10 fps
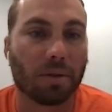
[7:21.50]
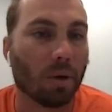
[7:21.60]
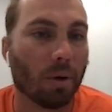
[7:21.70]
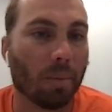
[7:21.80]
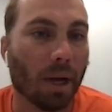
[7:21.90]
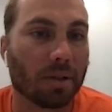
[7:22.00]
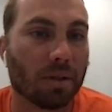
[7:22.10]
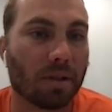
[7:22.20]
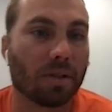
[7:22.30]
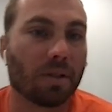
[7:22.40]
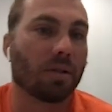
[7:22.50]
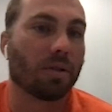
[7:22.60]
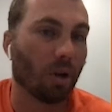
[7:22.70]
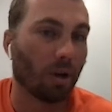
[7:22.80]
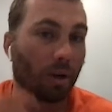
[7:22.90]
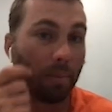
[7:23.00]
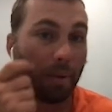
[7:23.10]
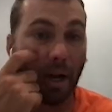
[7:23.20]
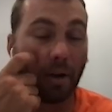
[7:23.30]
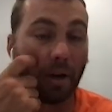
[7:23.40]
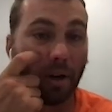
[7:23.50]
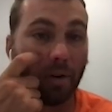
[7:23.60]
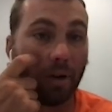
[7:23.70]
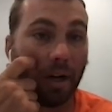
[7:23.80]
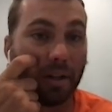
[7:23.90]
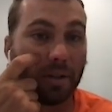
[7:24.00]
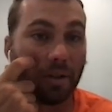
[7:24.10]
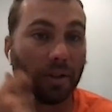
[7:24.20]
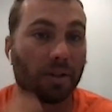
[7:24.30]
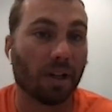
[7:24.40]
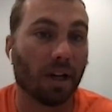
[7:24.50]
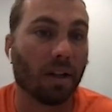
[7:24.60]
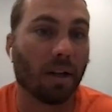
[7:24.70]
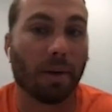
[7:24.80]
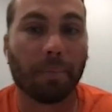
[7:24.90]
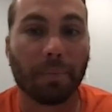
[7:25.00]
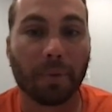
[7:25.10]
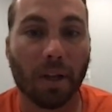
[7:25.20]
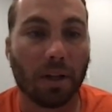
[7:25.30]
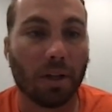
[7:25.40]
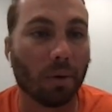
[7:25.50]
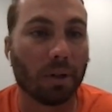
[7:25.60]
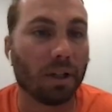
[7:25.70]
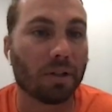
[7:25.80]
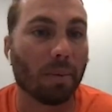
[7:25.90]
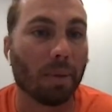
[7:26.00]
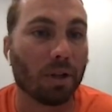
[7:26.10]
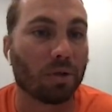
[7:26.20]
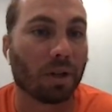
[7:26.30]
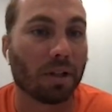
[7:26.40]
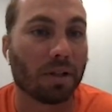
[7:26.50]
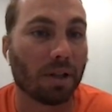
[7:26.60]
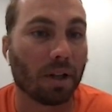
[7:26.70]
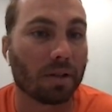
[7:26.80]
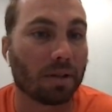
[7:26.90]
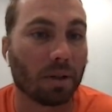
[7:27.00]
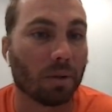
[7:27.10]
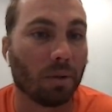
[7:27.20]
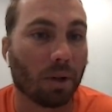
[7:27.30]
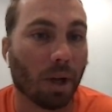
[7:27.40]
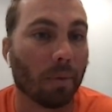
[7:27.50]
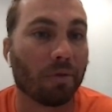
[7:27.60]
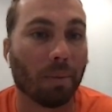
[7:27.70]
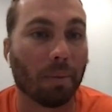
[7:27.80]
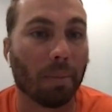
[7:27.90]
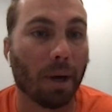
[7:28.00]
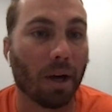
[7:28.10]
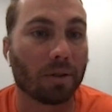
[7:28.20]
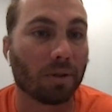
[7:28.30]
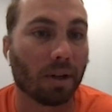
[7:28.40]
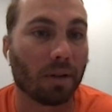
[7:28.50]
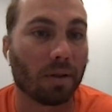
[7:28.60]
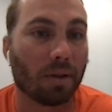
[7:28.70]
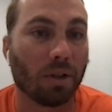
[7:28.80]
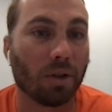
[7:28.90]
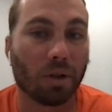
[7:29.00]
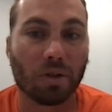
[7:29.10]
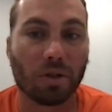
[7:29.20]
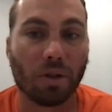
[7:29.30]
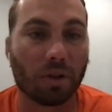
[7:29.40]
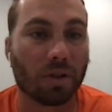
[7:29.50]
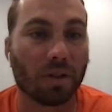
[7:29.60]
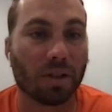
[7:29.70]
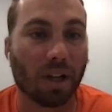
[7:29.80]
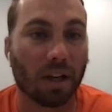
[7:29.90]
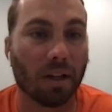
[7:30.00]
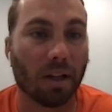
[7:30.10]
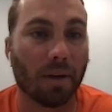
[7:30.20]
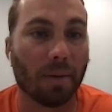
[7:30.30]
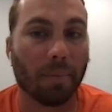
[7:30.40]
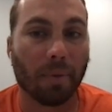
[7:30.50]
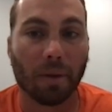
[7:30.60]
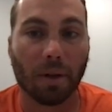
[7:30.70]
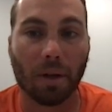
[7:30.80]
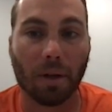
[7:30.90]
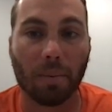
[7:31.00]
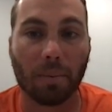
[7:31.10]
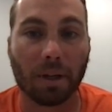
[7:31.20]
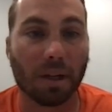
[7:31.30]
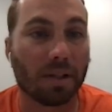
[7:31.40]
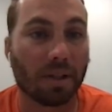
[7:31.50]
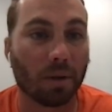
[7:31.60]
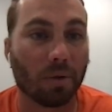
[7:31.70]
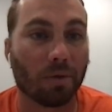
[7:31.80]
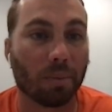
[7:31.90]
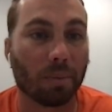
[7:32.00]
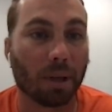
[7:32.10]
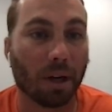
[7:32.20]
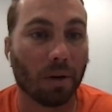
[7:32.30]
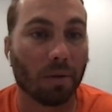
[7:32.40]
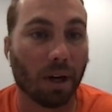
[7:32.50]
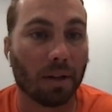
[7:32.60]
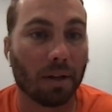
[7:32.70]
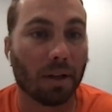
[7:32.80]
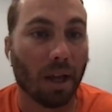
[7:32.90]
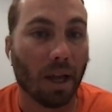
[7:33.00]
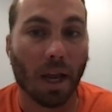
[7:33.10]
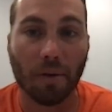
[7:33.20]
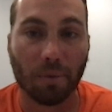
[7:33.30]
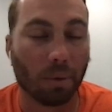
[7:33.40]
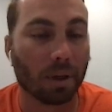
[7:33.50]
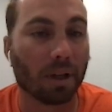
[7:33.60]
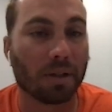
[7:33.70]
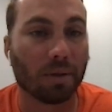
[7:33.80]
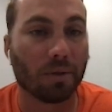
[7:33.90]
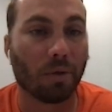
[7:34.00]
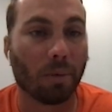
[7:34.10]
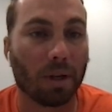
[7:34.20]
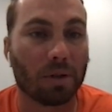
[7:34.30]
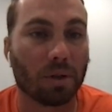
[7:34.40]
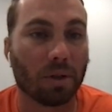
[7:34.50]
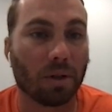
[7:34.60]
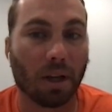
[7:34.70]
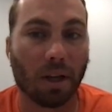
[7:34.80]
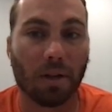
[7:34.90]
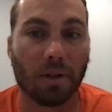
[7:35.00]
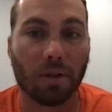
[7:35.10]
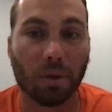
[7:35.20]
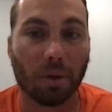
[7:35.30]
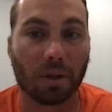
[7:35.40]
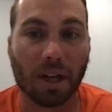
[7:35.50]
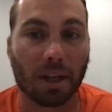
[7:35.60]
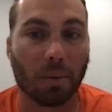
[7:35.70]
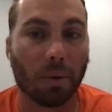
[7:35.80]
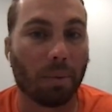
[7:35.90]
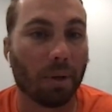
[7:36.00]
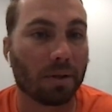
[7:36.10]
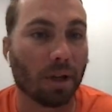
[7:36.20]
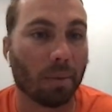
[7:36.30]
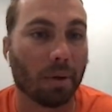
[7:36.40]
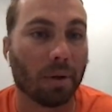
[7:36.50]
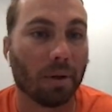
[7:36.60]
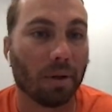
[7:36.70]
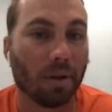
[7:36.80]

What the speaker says: going back to talking about how Garrett Riley is on the sideline, you don't need some intricate signal coming from the box or anything. You can just look to the sideline, get a signal from Garrett Riley. Everyone gets in the formation, and you know exactly what play is coming.